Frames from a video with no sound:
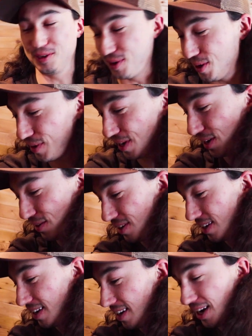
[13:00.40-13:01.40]
but here we go.
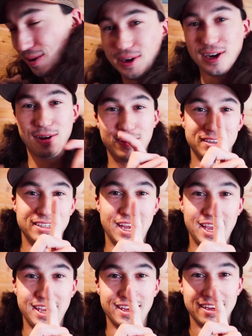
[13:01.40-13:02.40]
Here we go.
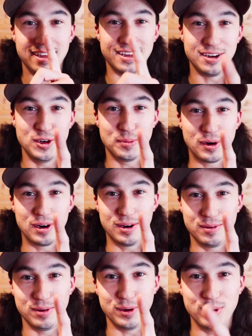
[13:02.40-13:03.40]
Day
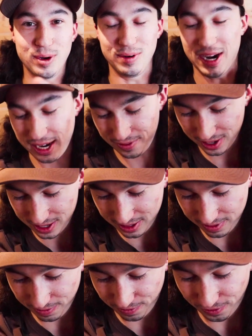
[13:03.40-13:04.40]
numero uno, not even
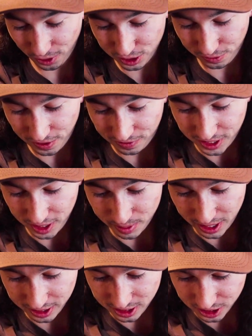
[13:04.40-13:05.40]
first 15
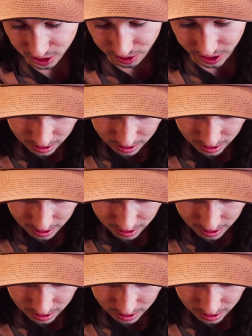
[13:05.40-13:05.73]
minutes. It's literally,